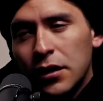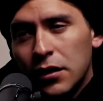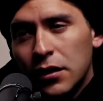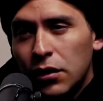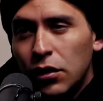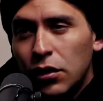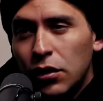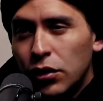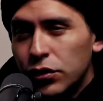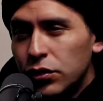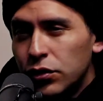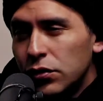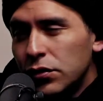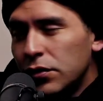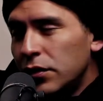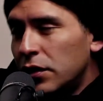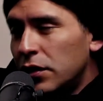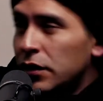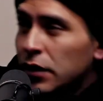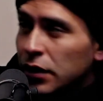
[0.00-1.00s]

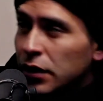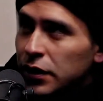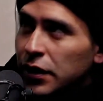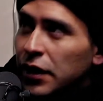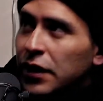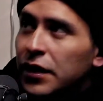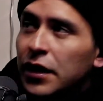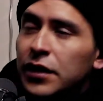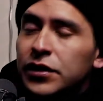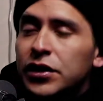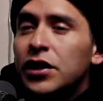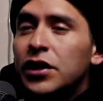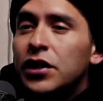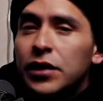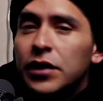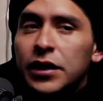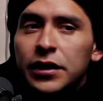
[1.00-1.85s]
logias? There are degrees.